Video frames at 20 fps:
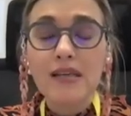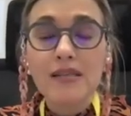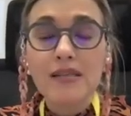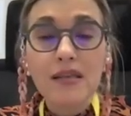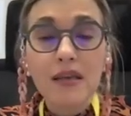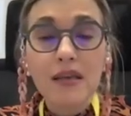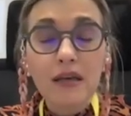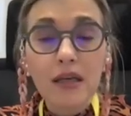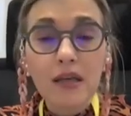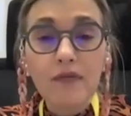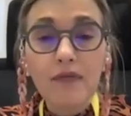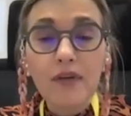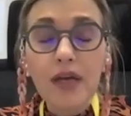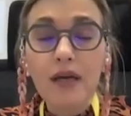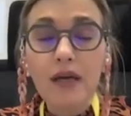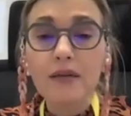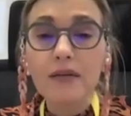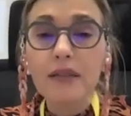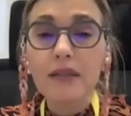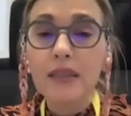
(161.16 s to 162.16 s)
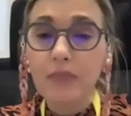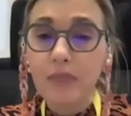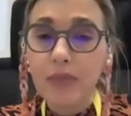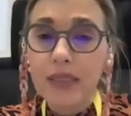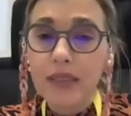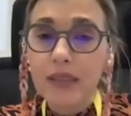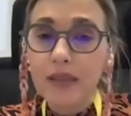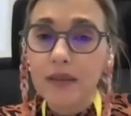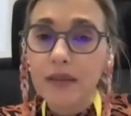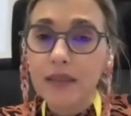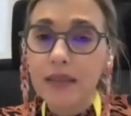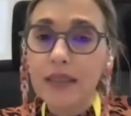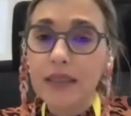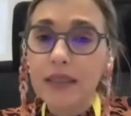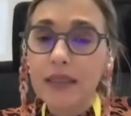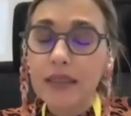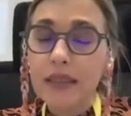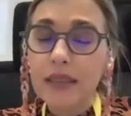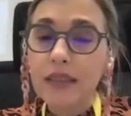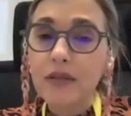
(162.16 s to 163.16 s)
significantly better
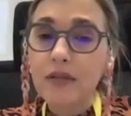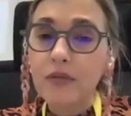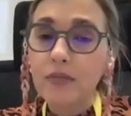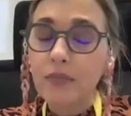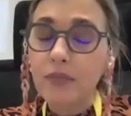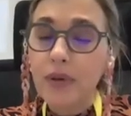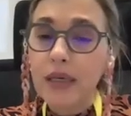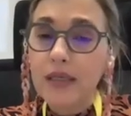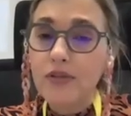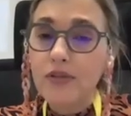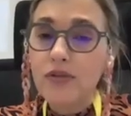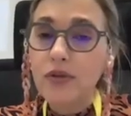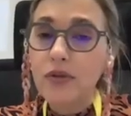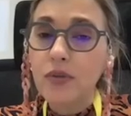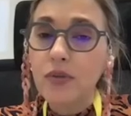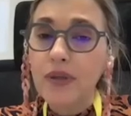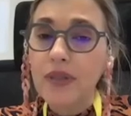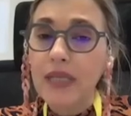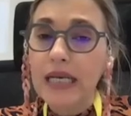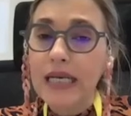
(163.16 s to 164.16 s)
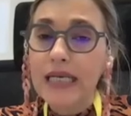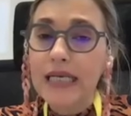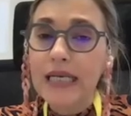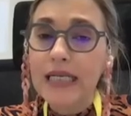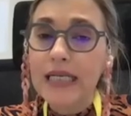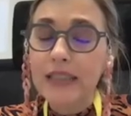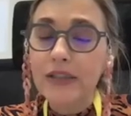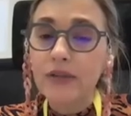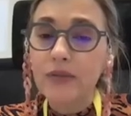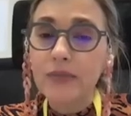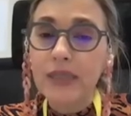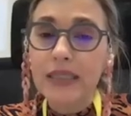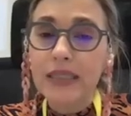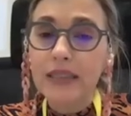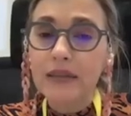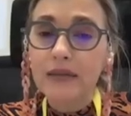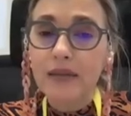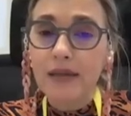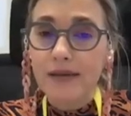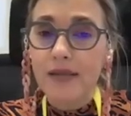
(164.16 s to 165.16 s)
in comparison with lenalidomide
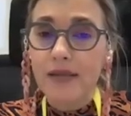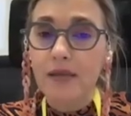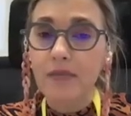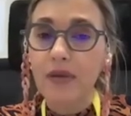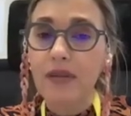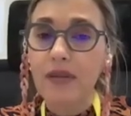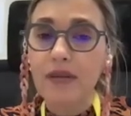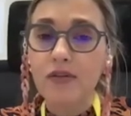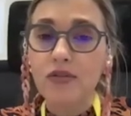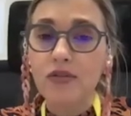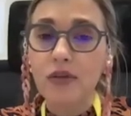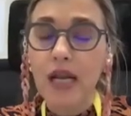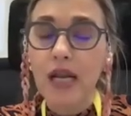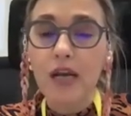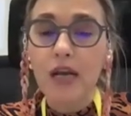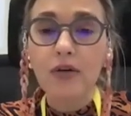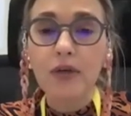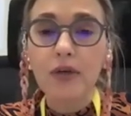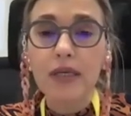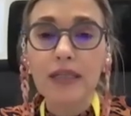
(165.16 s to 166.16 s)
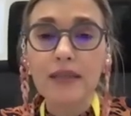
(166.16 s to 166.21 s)
and dexamethasone alone.